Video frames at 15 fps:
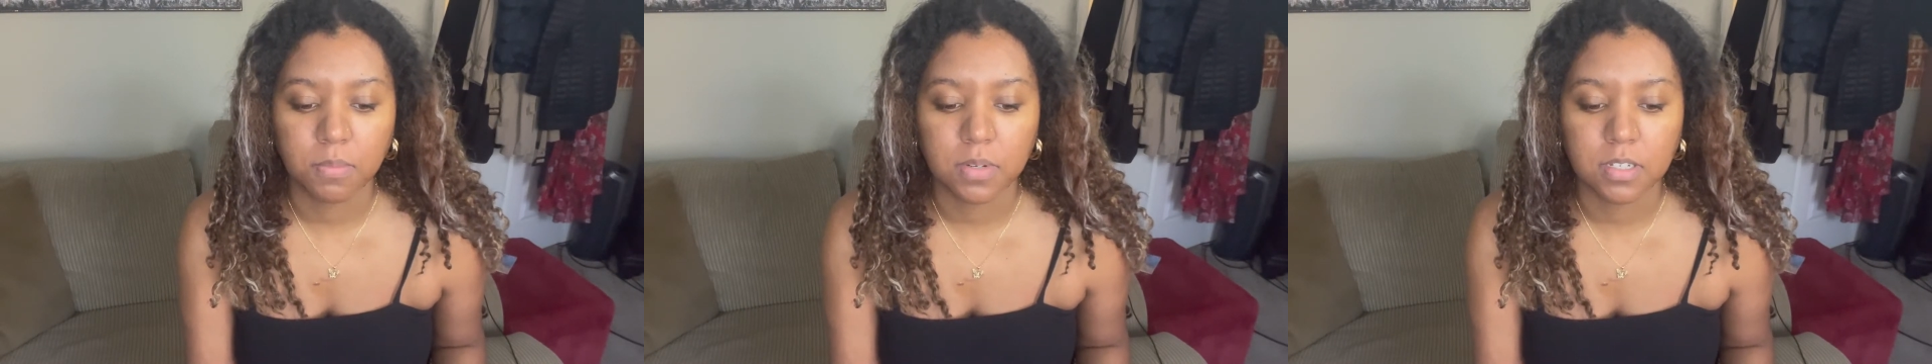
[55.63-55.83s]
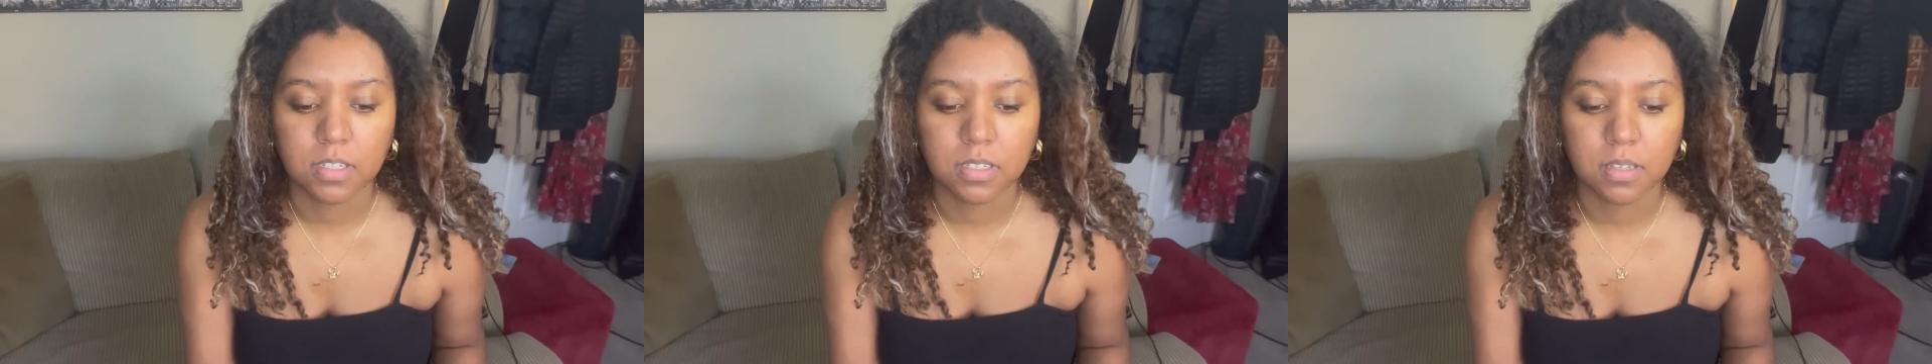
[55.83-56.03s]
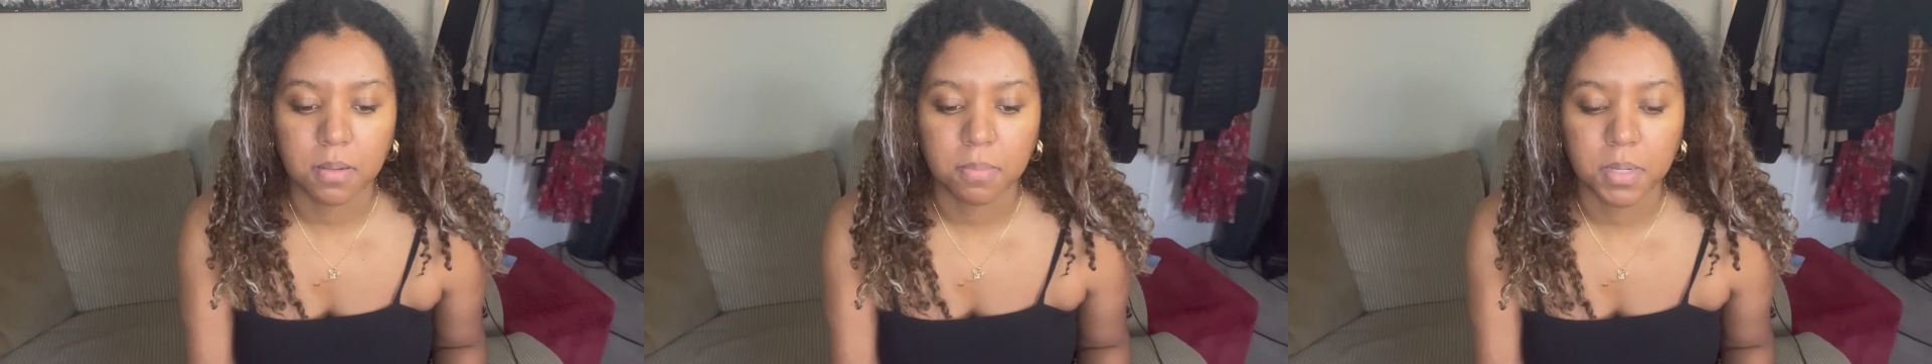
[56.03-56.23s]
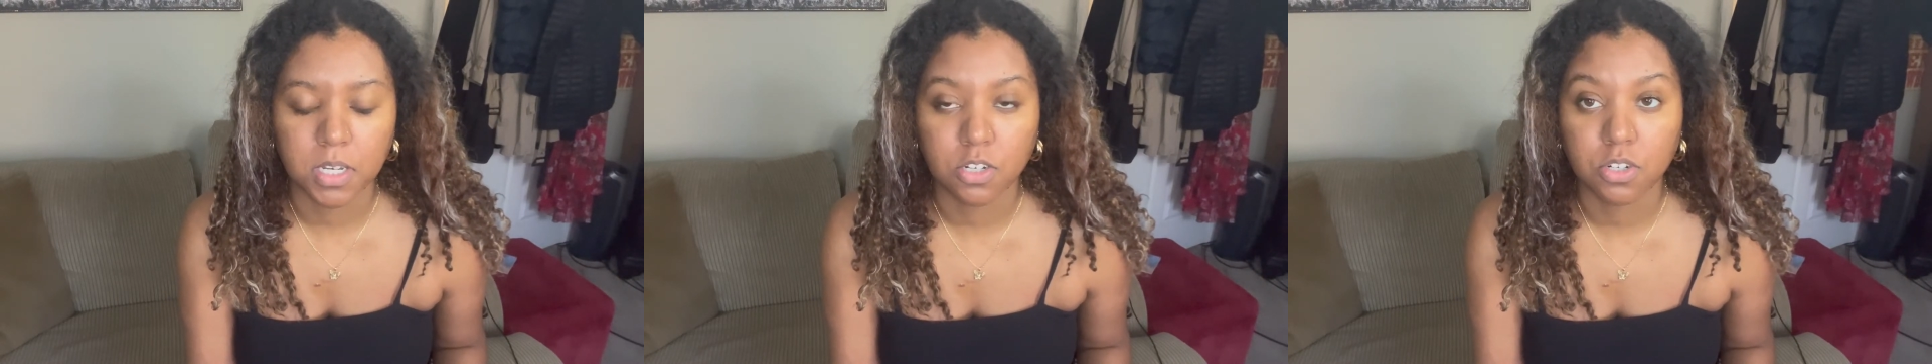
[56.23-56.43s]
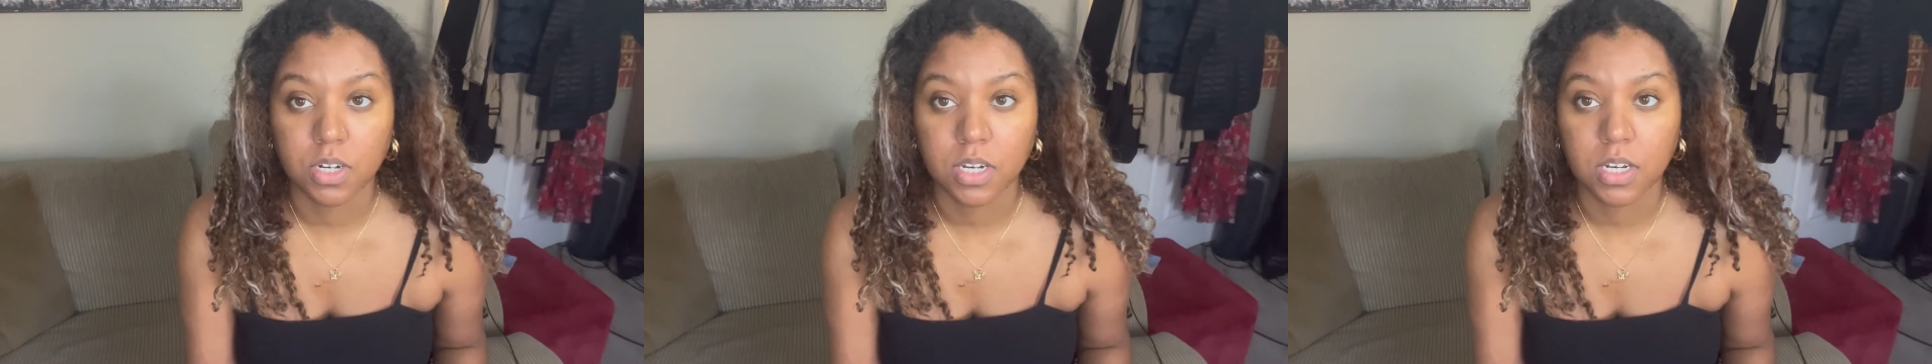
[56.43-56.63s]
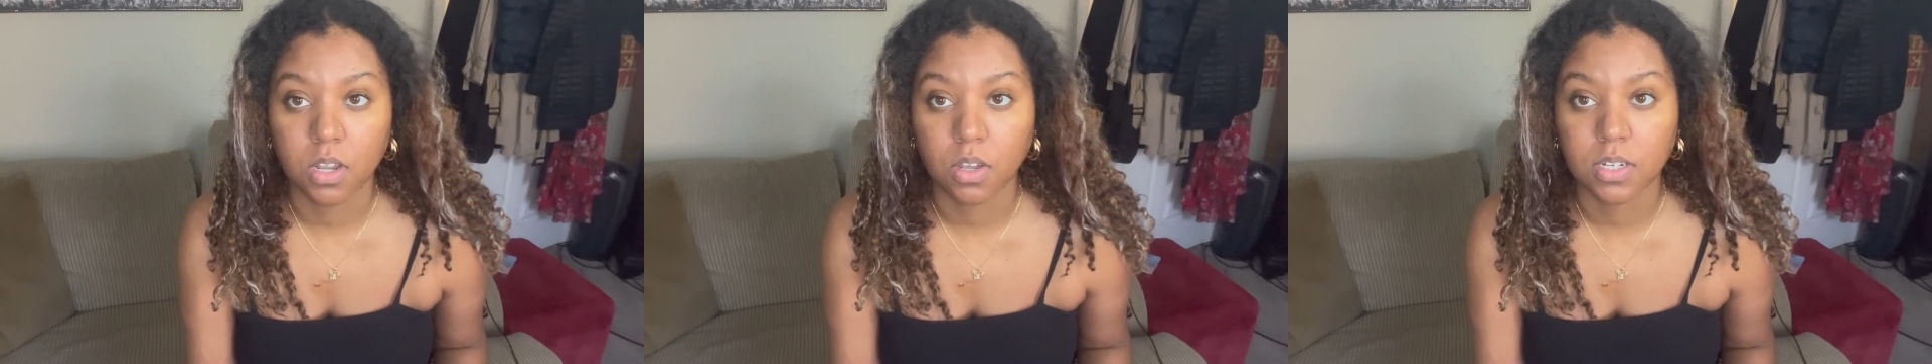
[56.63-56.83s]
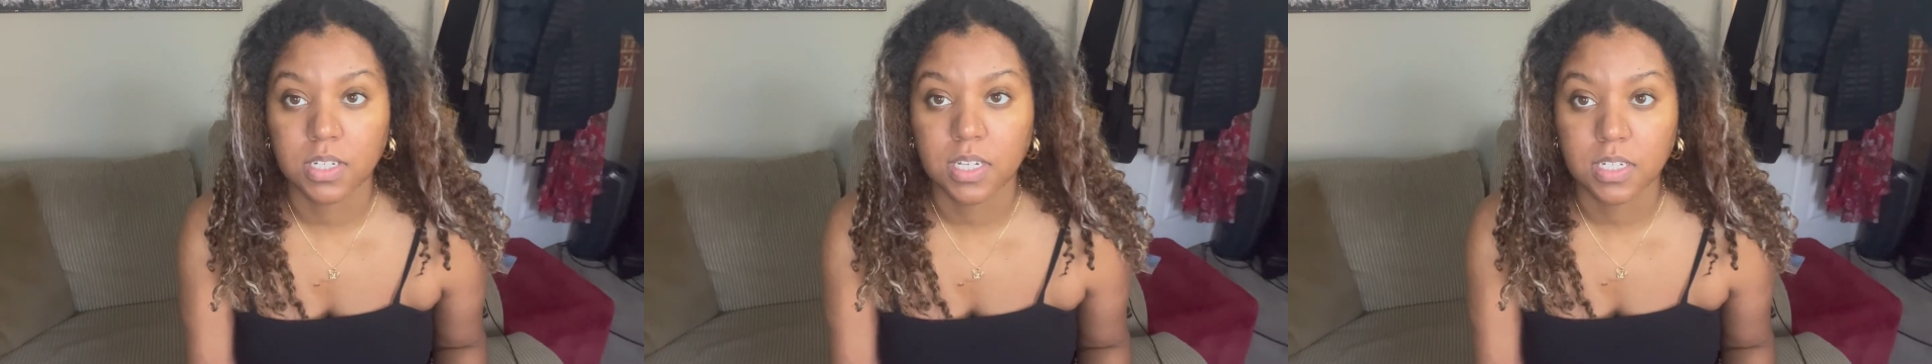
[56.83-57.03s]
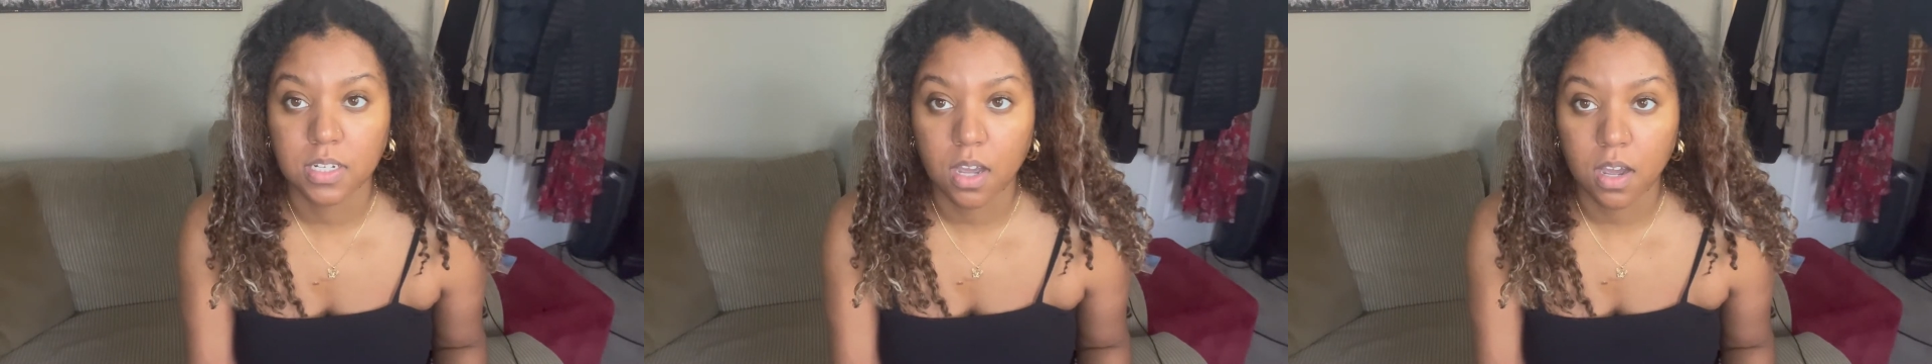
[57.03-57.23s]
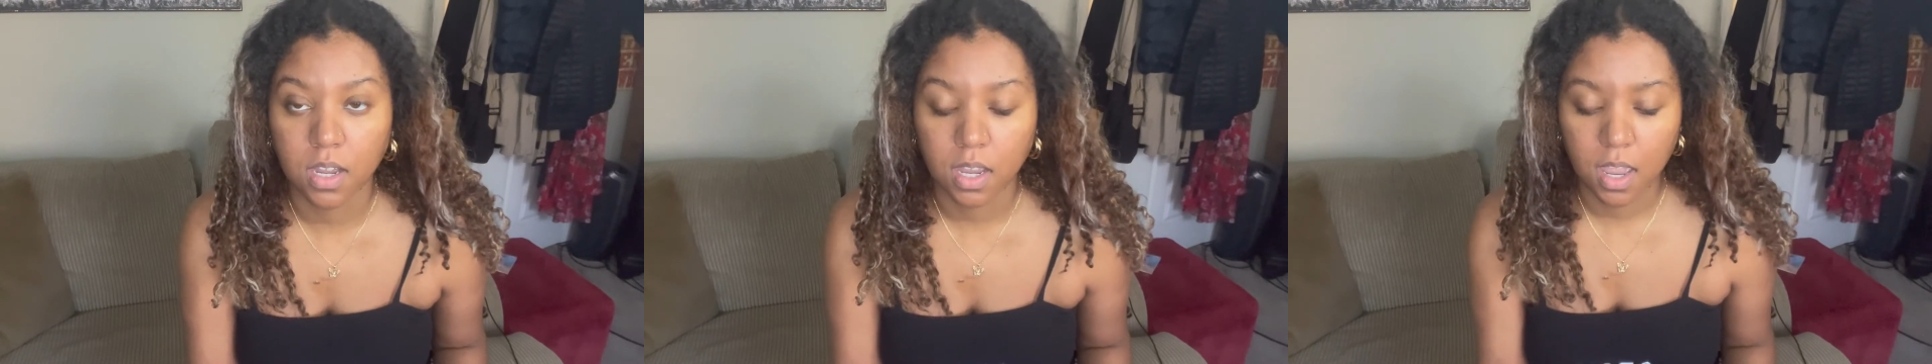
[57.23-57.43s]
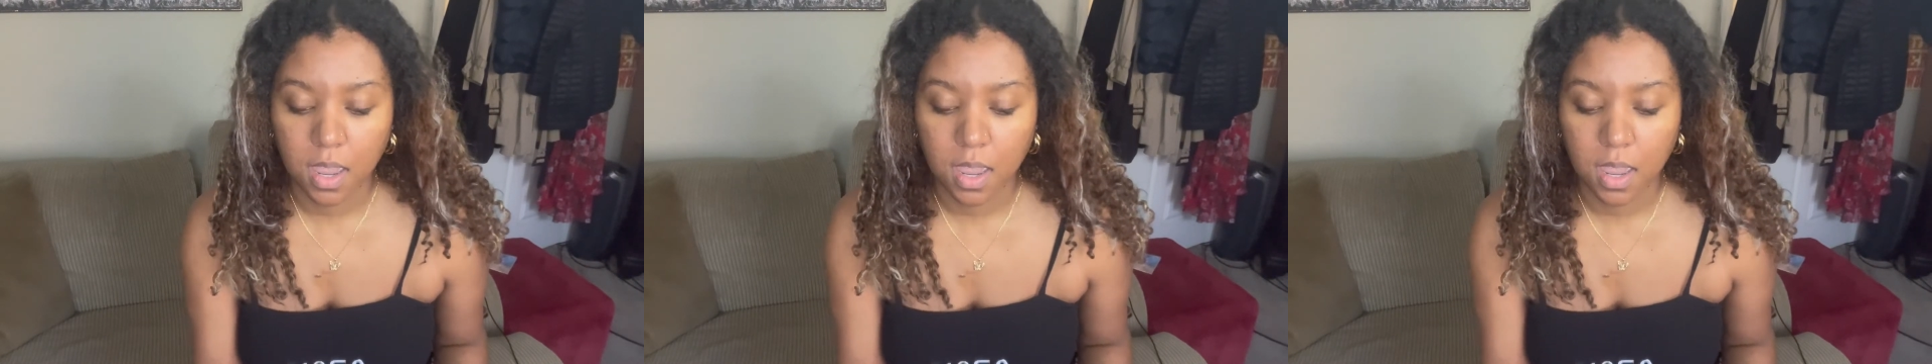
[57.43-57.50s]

was a big trend on TikTok.